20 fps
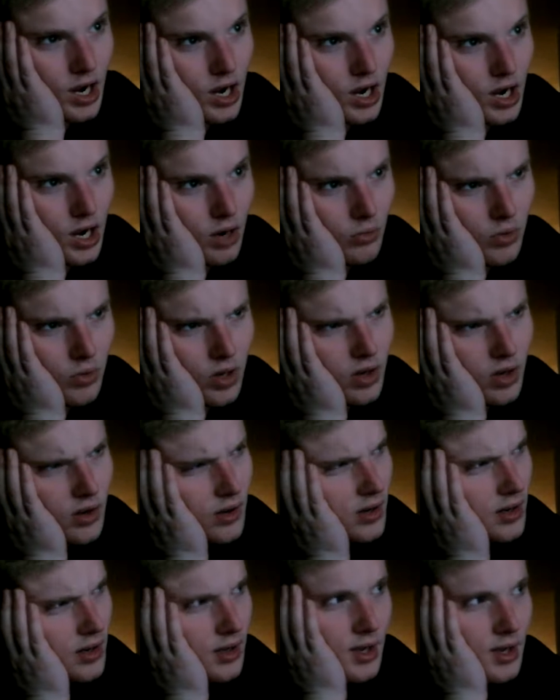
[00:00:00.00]
I
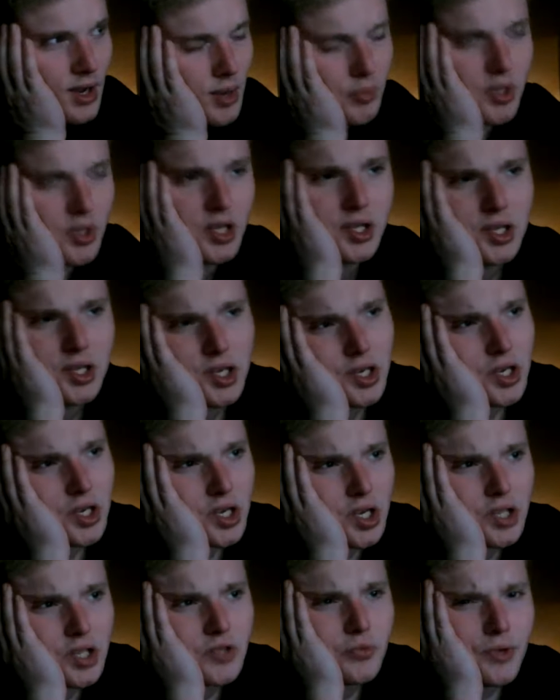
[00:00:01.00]
wonder. I mean,
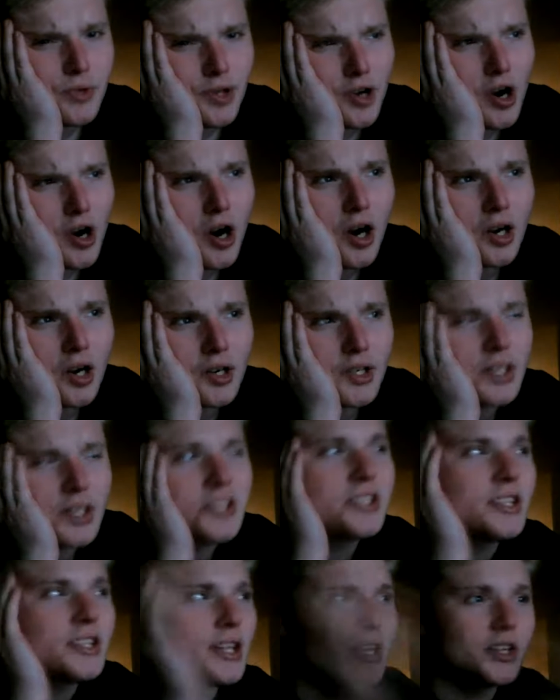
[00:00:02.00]
it's really hard
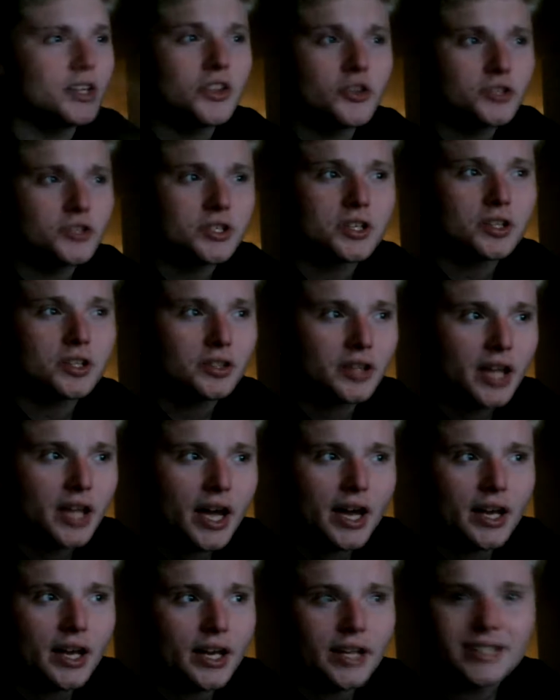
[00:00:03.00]
because if there's a
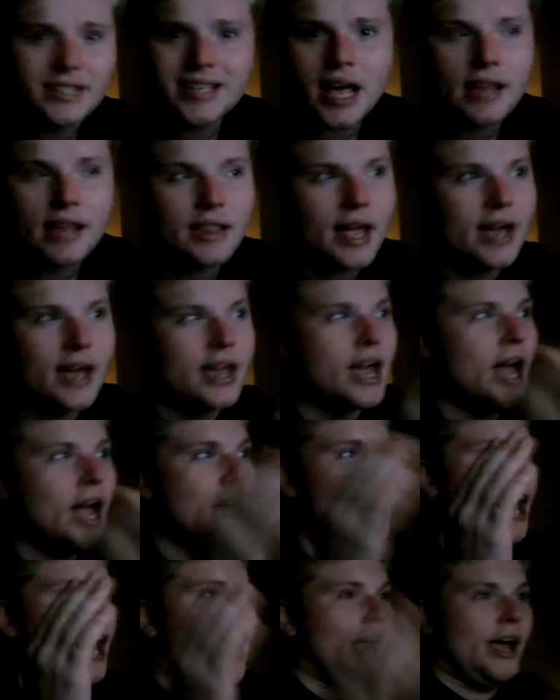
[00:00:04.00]
delay, it's not like,
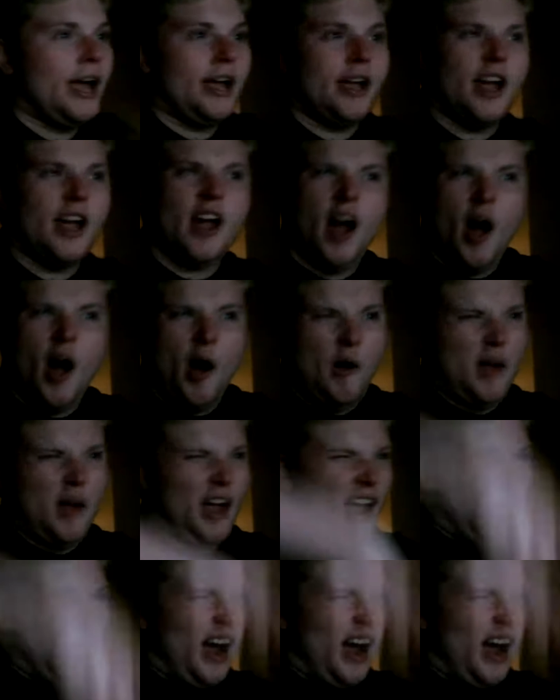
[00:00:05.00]
you